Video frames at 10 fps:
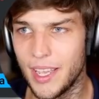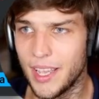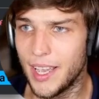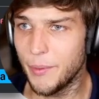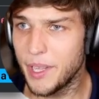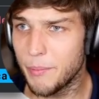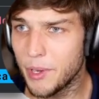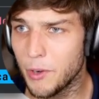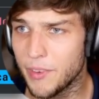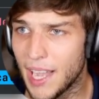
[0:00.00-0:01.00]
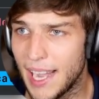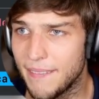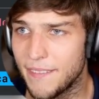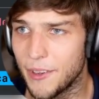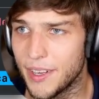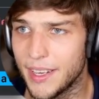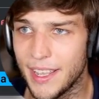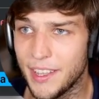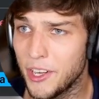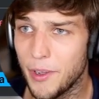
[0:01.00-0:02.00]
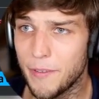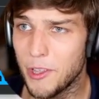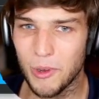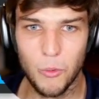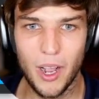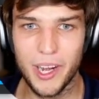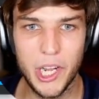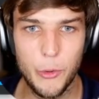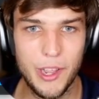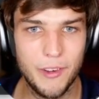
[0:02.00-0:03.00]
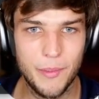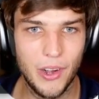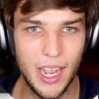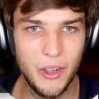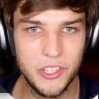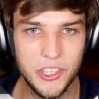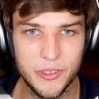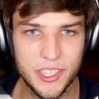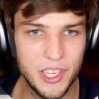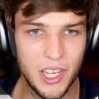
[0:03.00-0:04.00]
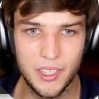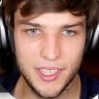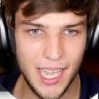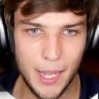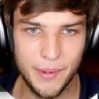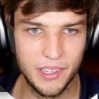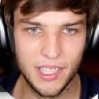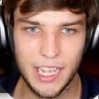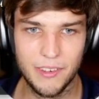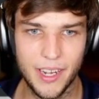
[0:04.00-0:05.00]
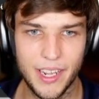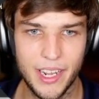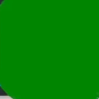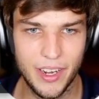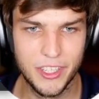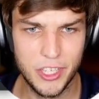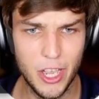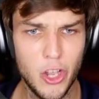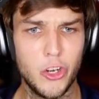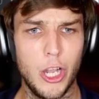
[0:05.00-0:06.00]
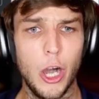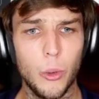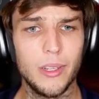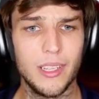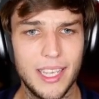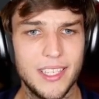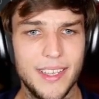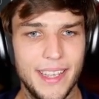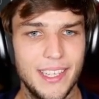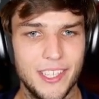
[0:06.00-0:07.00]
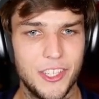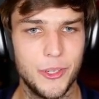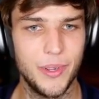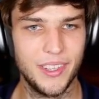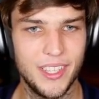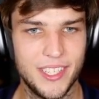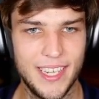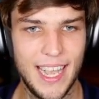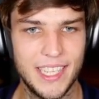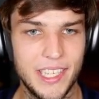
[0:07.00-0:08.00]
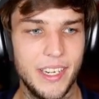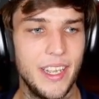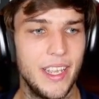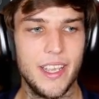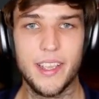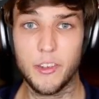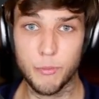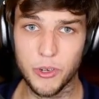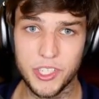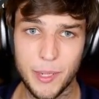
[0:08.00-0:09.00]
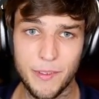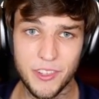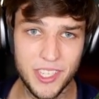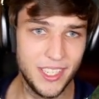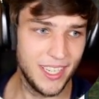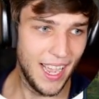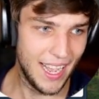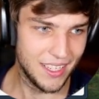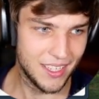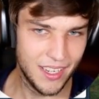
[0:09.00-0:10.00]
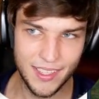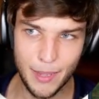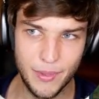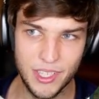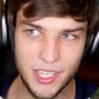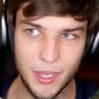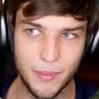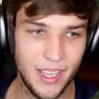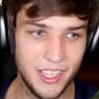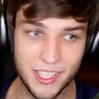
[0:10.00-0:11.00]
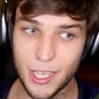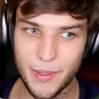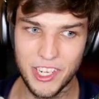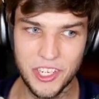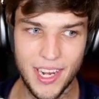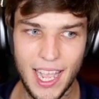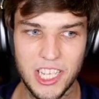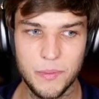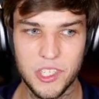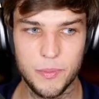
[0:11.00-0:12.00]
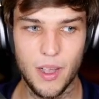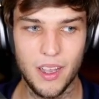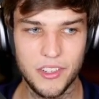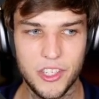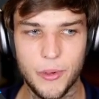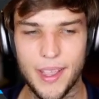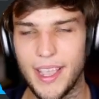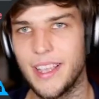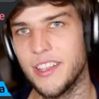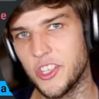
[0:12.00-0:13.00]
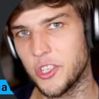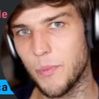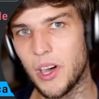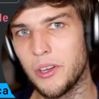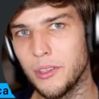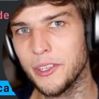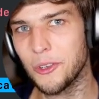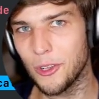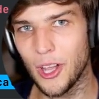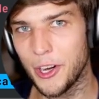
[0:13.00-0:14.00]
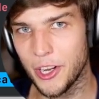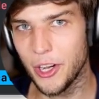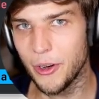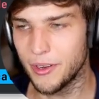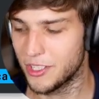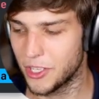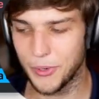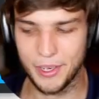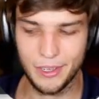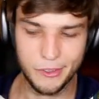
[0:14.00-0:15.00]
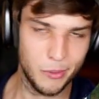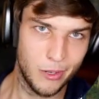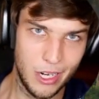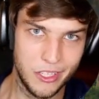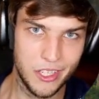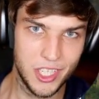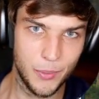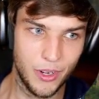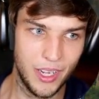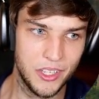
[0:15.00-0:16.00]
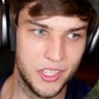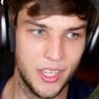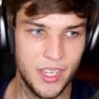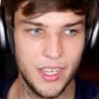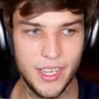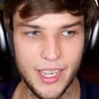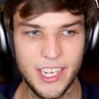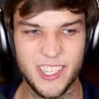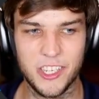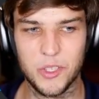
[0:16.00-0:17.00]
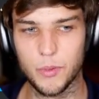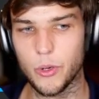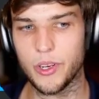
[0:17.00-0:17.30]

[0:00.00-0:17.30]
And we can bring over the iPhone. And, if you were walking away from your house, you would see all this happening live right here. It's coalescing as it's doing this task. And pro tip, if you see task, that means a sub agent has been spawned. So a small little Claude Code is going in a little process somewhere else. And it's exploring